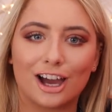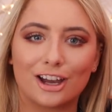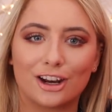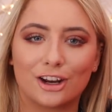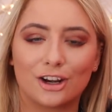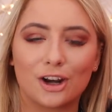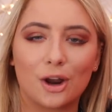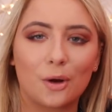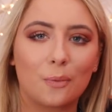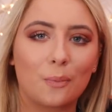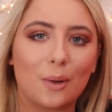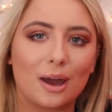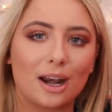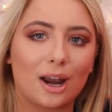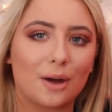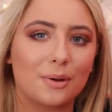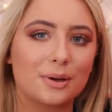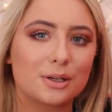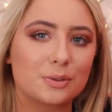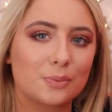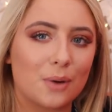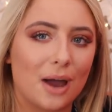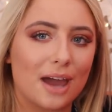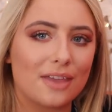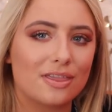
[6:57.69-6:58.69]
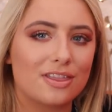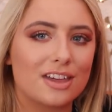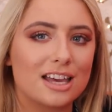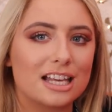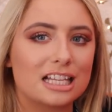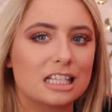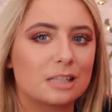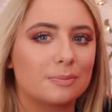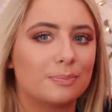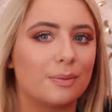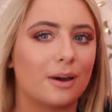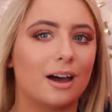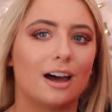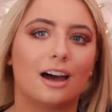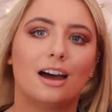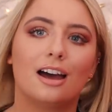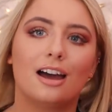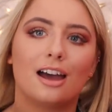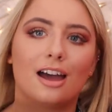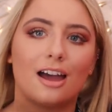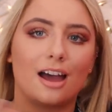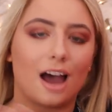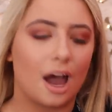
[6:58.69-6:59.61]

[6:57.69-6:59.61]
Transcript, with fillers: I don't know when I would wear this, but